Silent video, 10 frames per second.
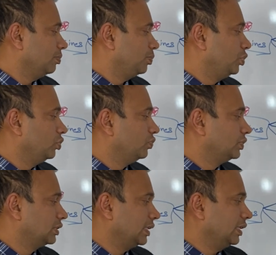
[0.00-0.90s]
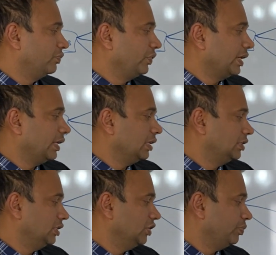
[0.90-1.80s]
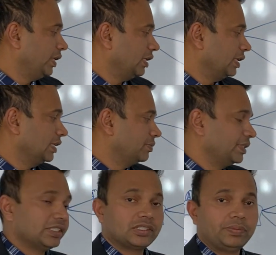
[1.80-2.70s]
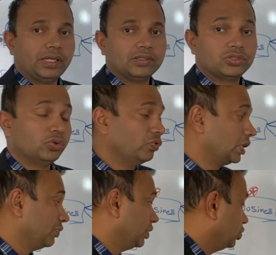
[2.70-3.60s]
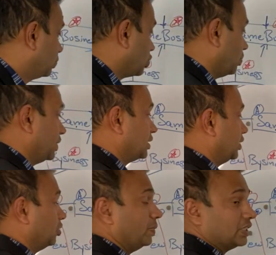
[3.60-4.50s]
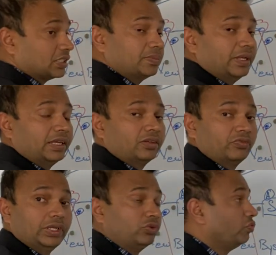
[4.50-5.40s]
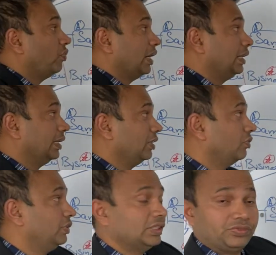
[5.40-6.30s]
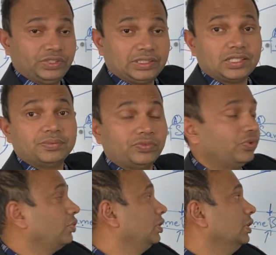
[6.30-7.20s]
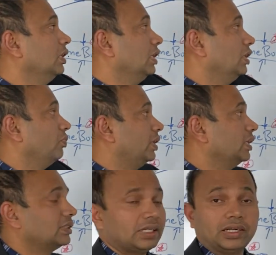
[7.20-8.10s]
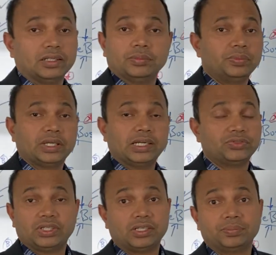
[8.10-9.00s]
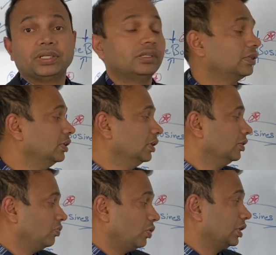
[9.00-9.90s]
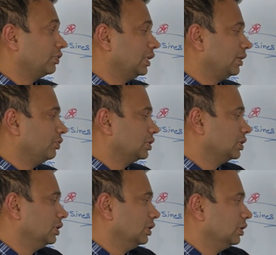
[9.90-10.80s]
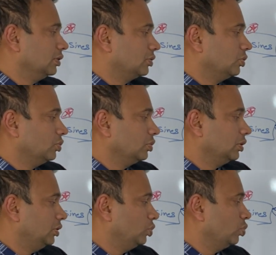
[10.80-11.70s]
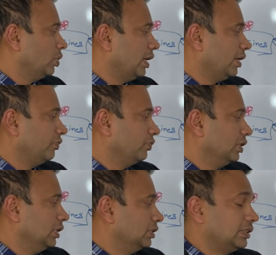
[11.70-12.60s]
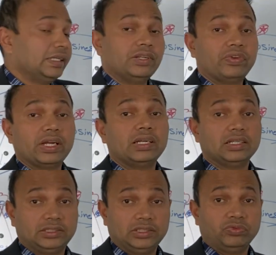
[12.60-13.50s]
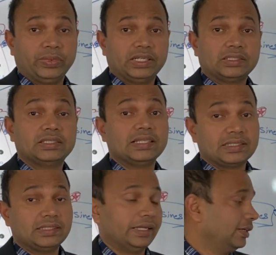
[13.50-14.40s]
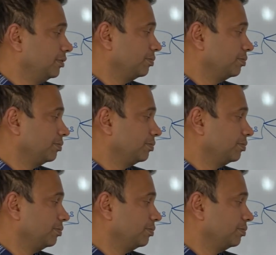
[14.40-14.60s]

Prove significant achievement against business plan. So whatever you promised in your business plan when you filed any of these visas before, innovator, startup, graduate entrepreneur, whatever that was, so you have significant achievements since then